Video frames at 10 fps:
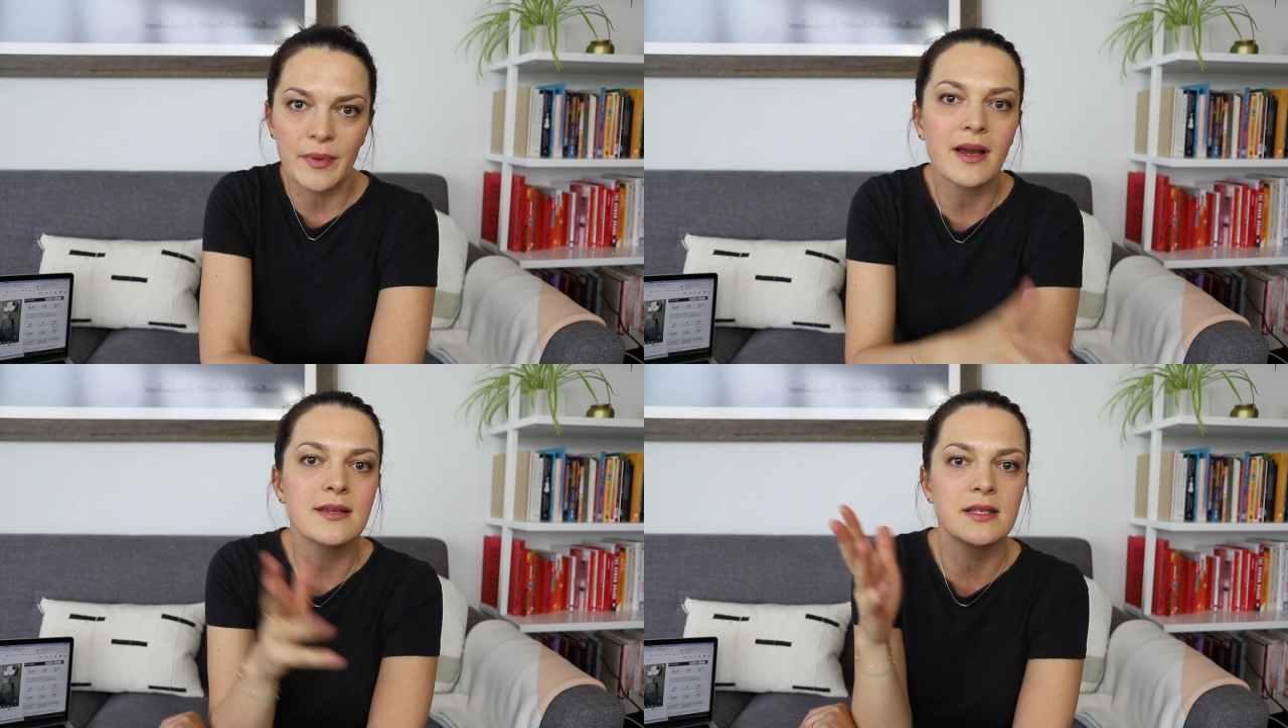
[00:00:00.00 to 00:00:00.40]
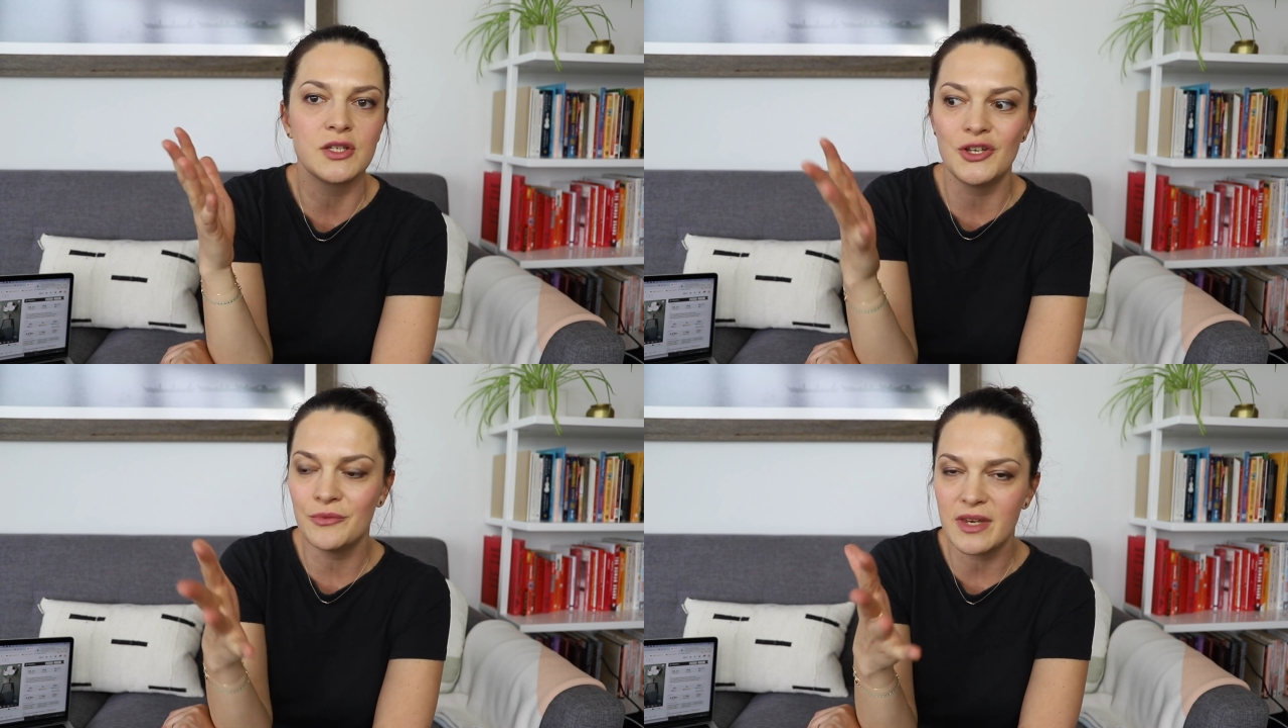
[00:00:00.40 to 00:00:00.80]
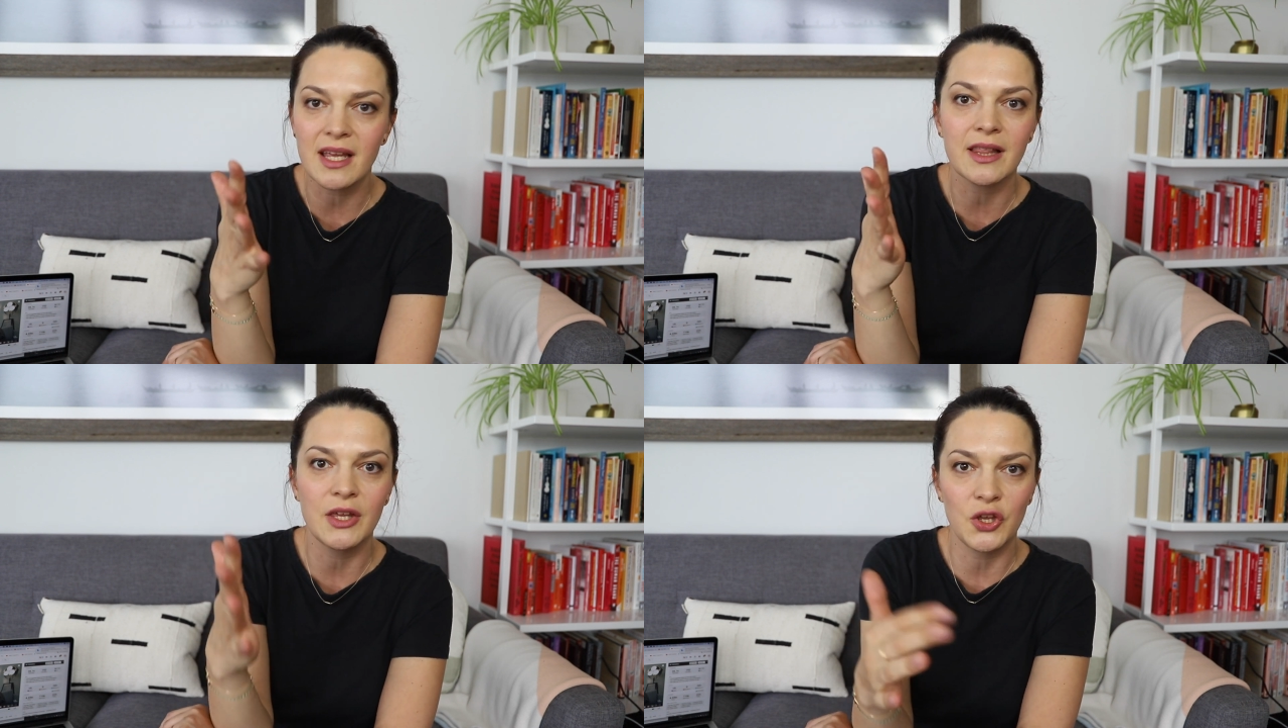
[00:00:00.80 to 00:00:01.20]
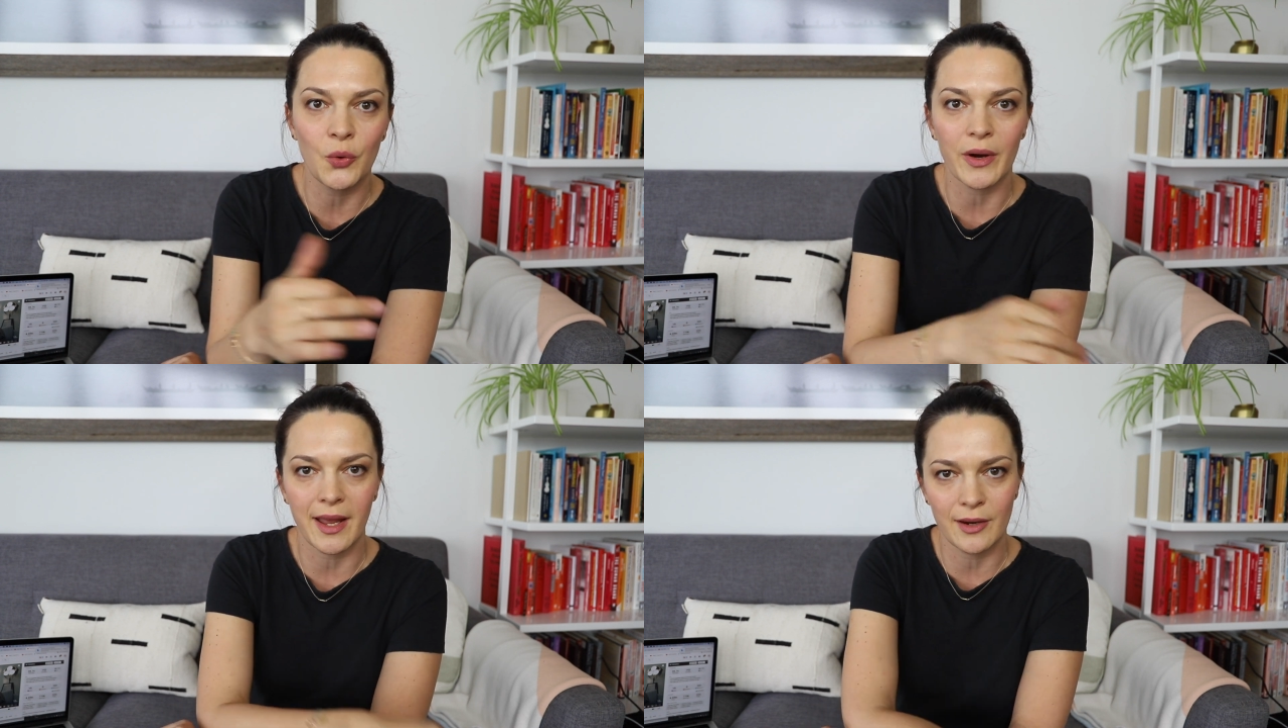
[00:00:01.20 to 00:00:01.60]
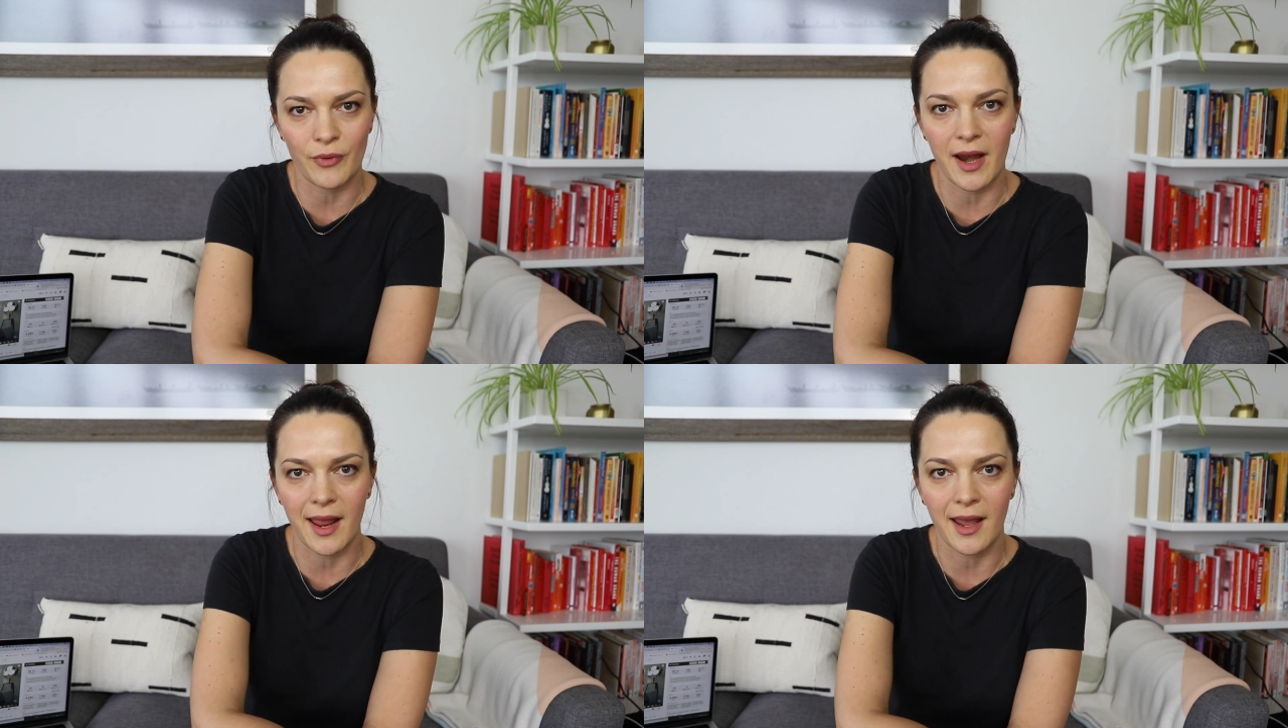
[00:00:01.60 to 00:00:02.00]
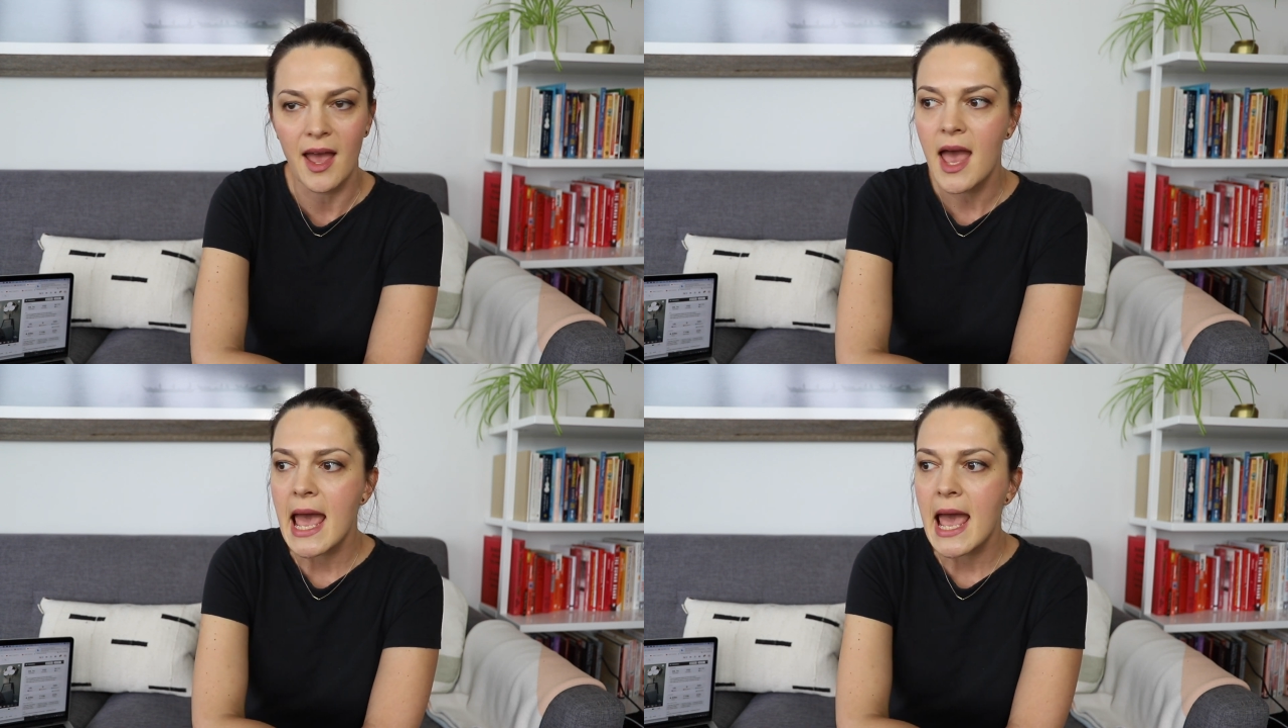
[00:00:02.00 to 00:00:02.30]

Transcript: because it's uniquely your handwriting.